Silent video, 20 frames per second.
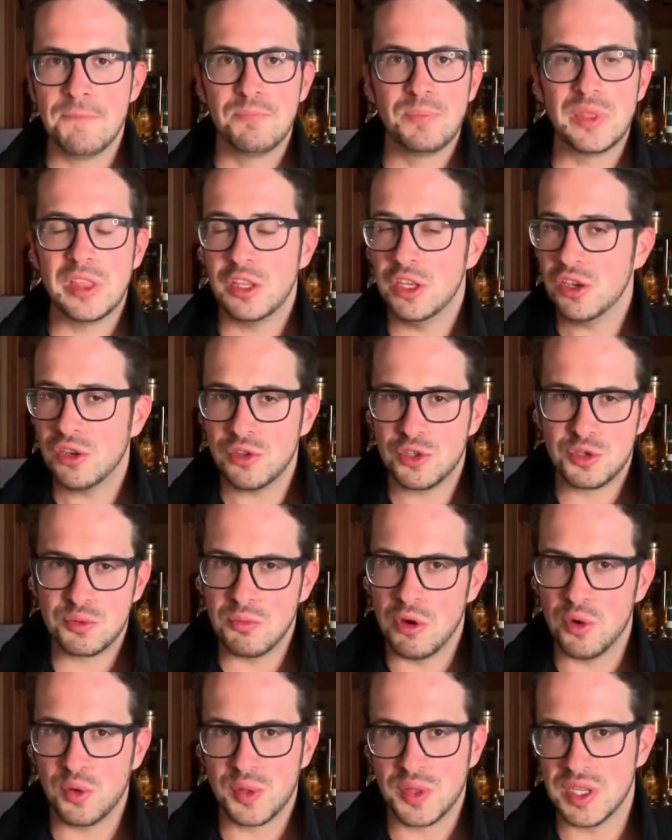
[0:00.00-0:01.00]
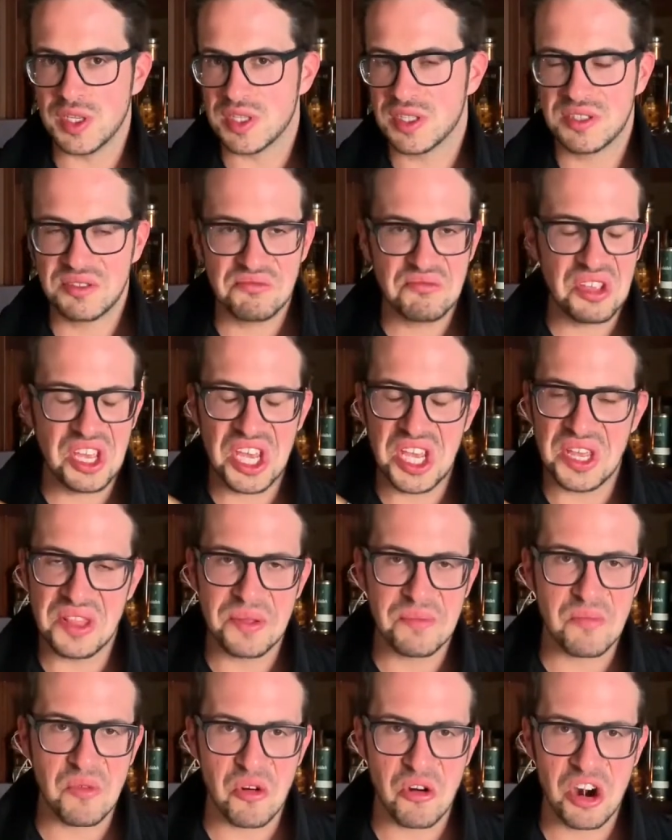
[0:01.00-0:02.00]
You could smoke this in the
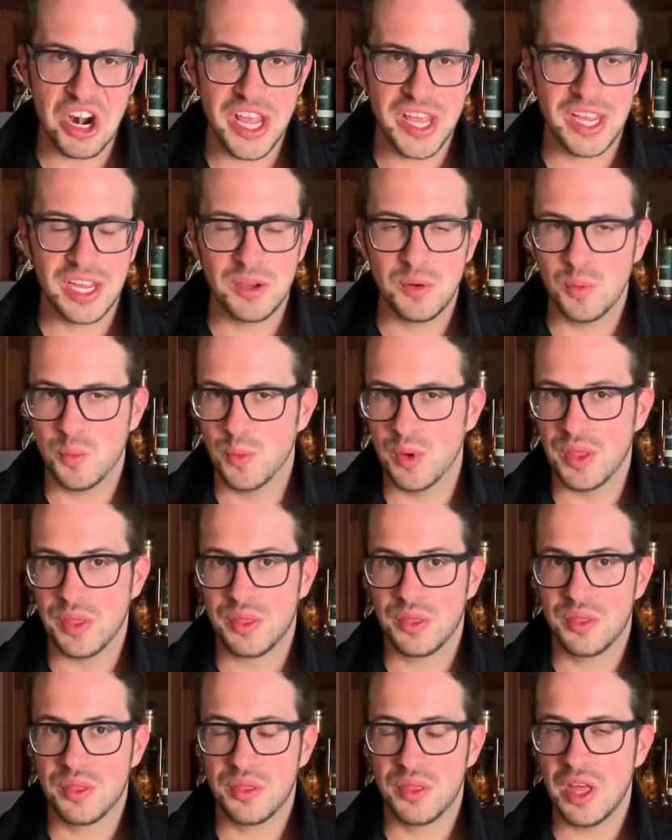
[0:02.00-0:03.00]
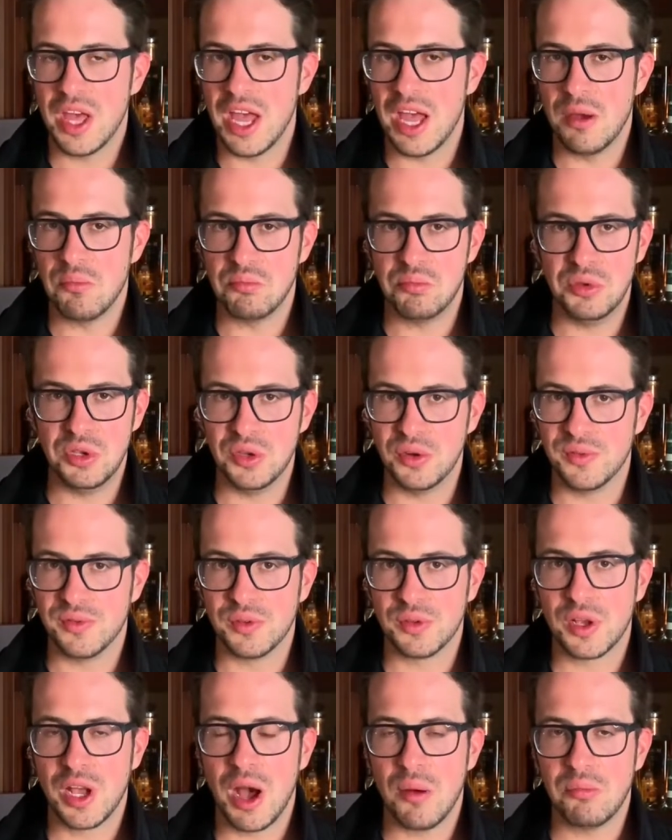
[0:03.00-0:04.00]
morning with a beautiful
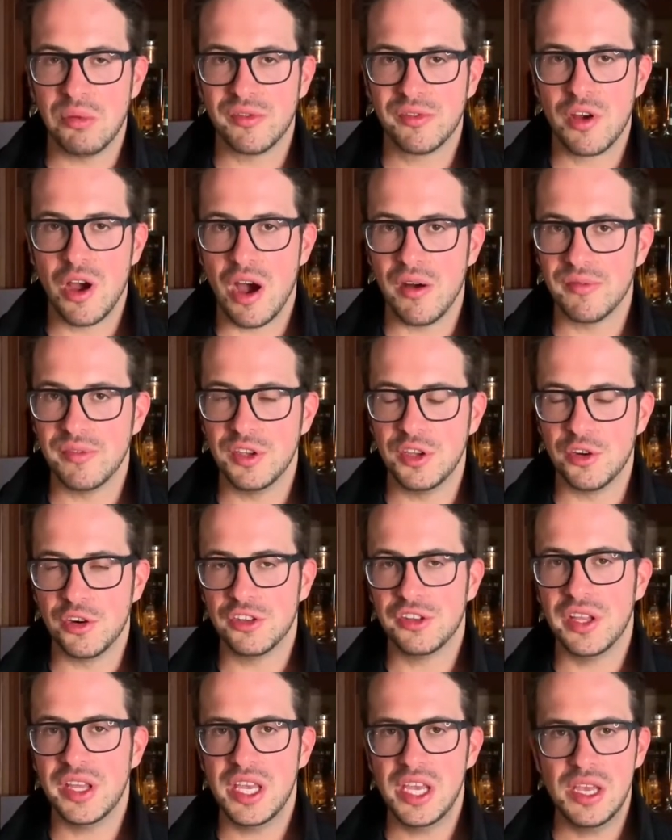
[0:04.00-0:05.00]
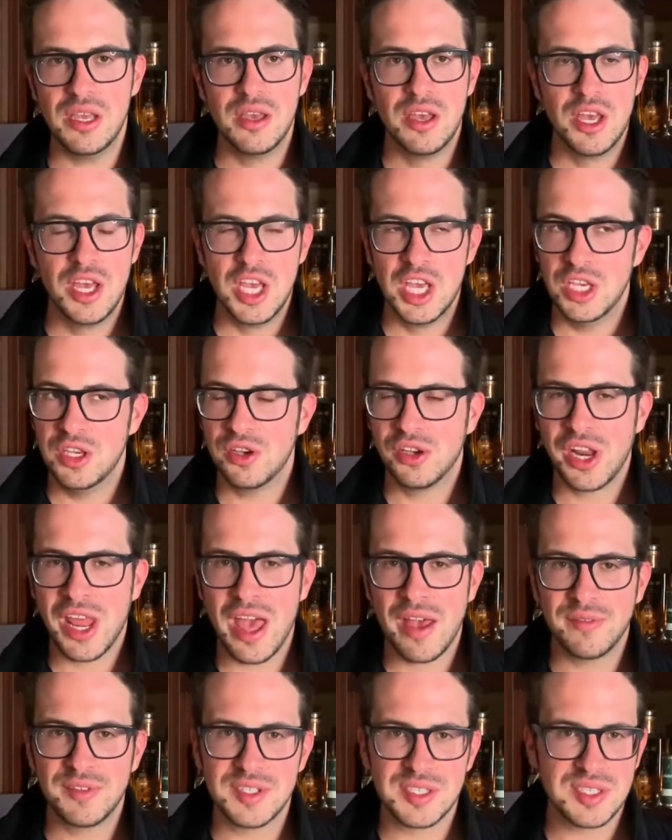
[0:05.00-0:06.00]
cup of coffee or tea. You could have
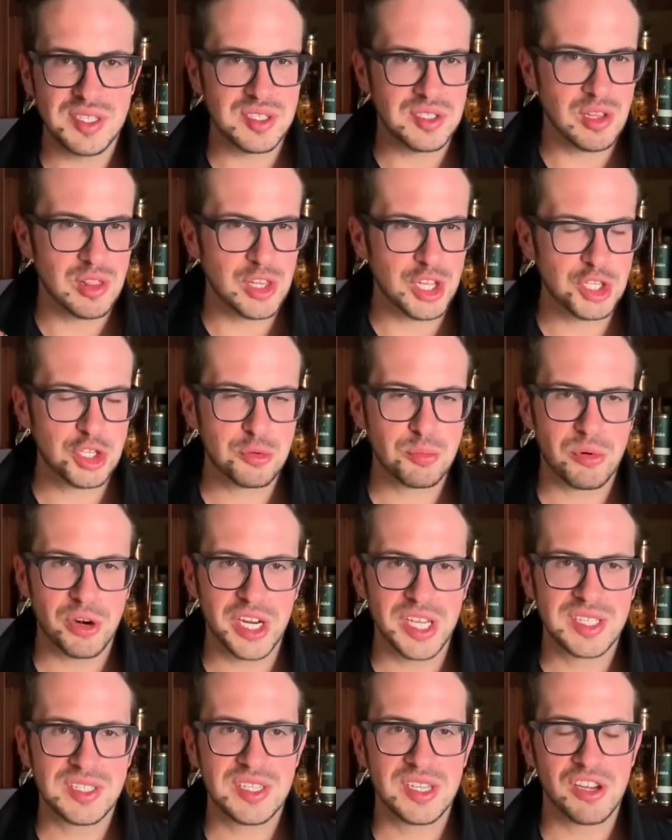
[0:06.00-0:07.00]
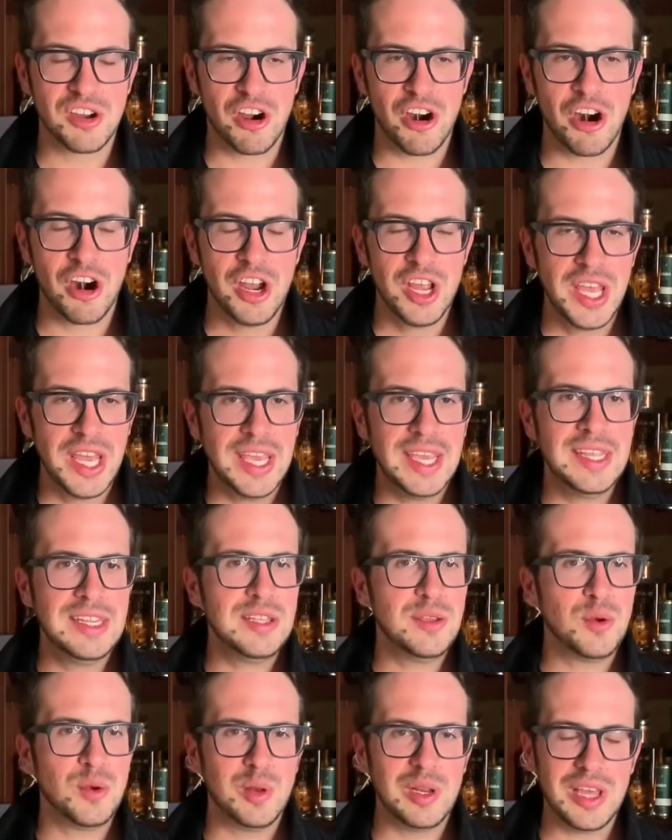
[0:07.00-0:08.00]
this as a lunch break cigar in the
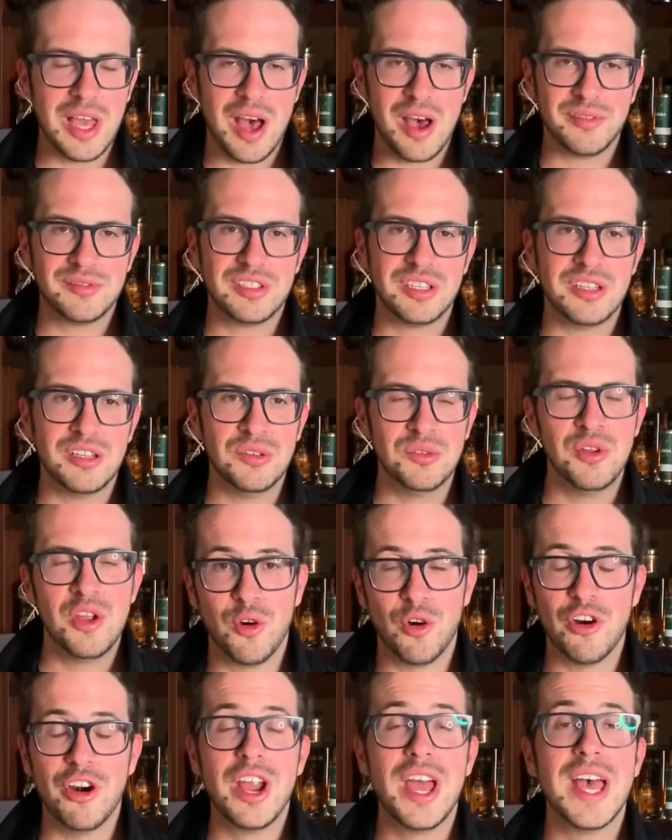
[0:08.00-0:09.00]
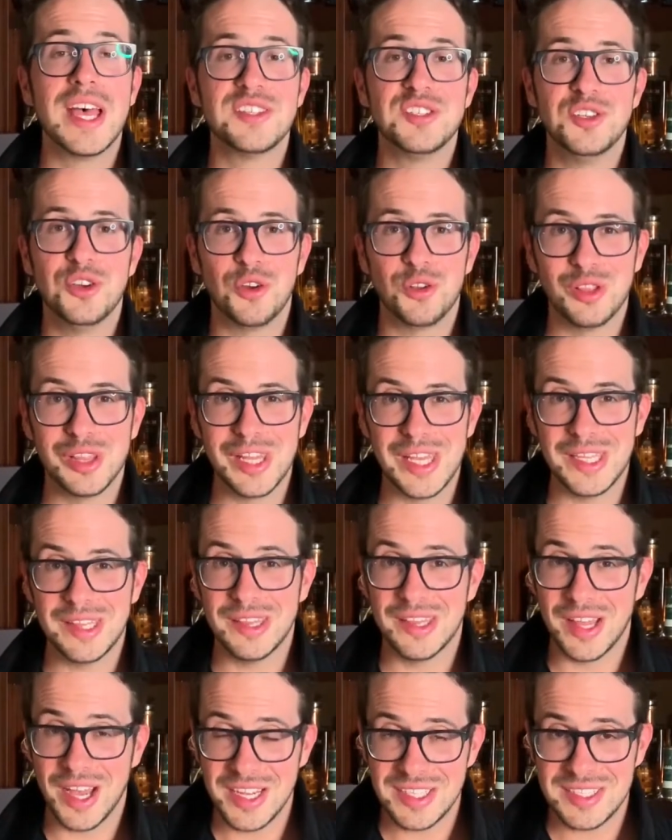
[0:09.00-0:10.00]
early afternoon or as your late
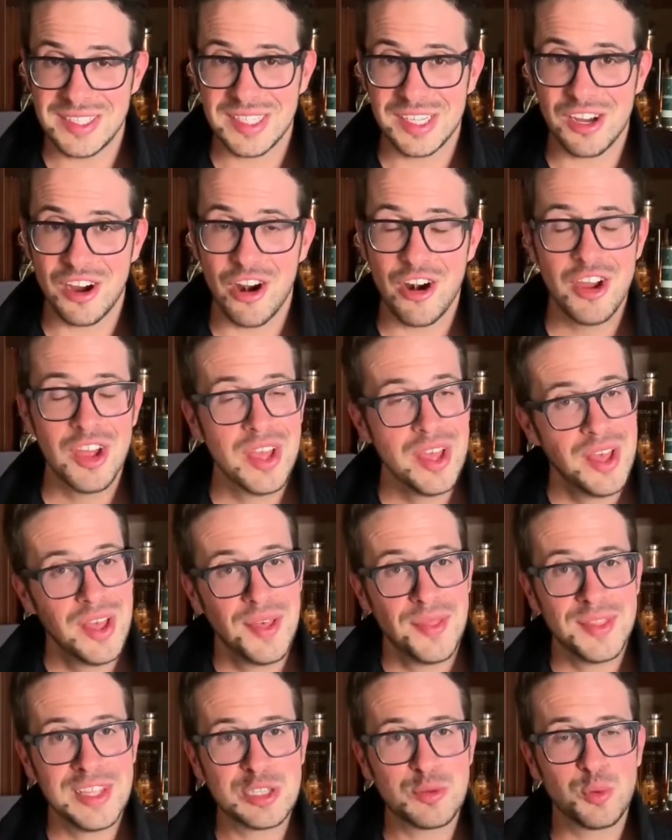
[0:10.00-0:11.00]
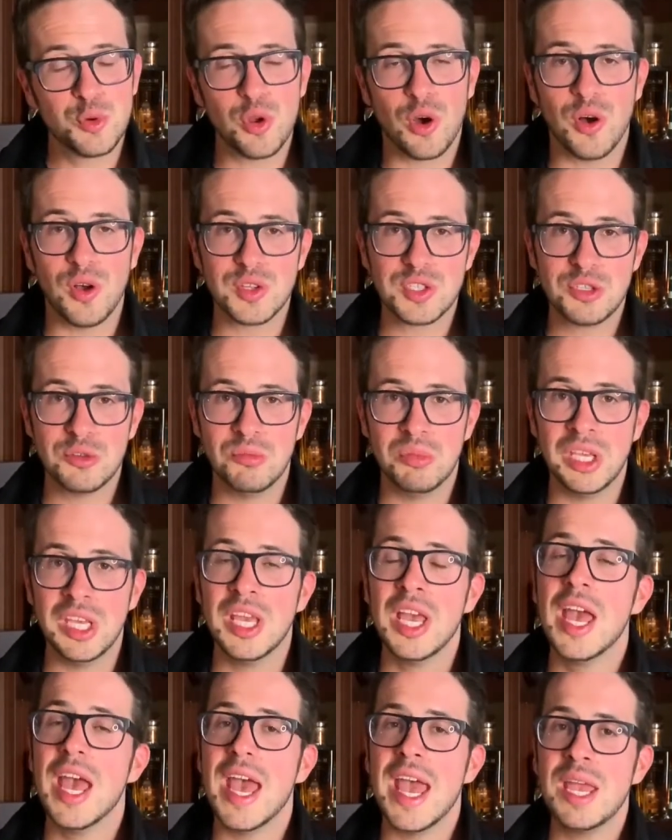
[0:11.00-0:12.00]
night cigar. This would also be
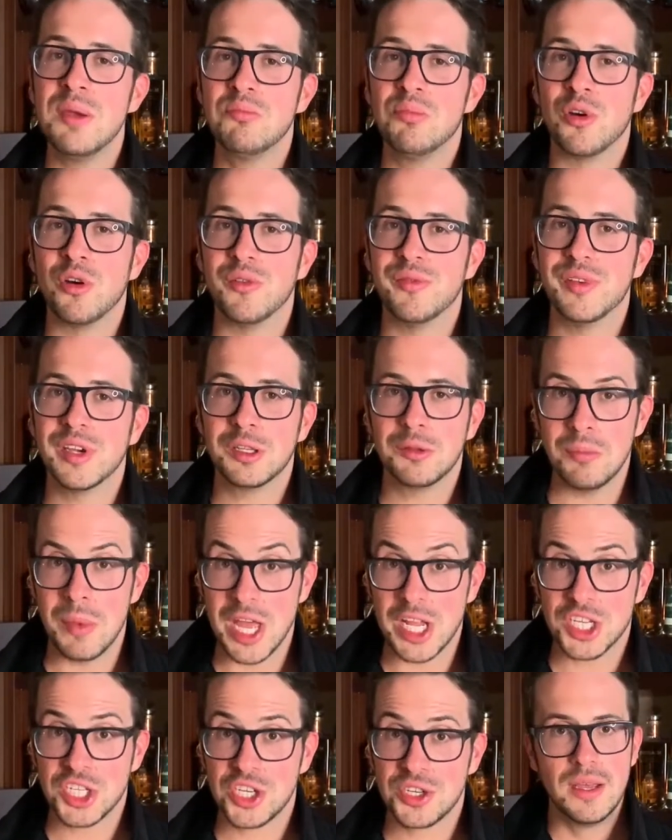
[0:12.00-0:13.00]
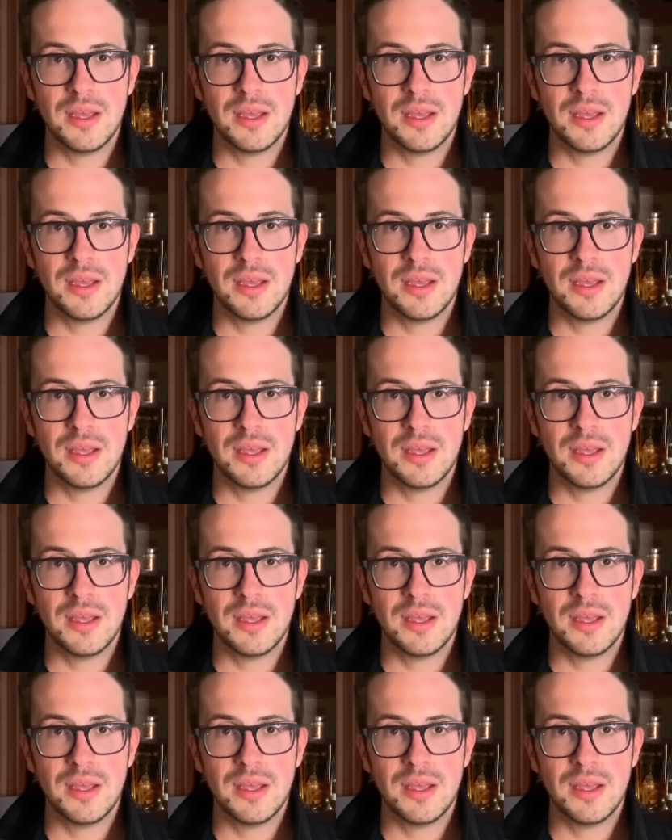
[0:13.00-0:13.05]
a perfect match.